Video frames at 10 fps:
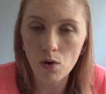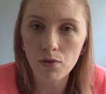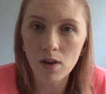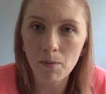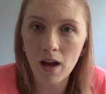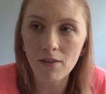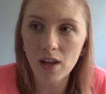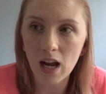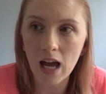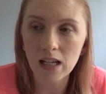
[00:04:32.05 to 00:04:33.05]
for them to have
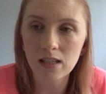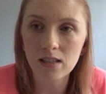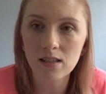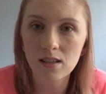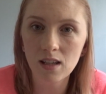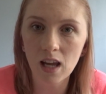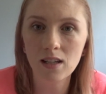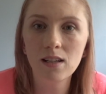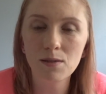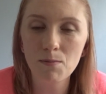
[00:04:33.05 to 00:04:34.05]
their hands
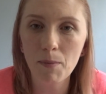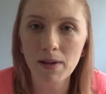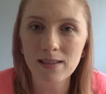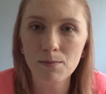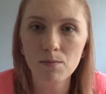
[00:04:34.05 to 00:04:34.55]
kind of maybe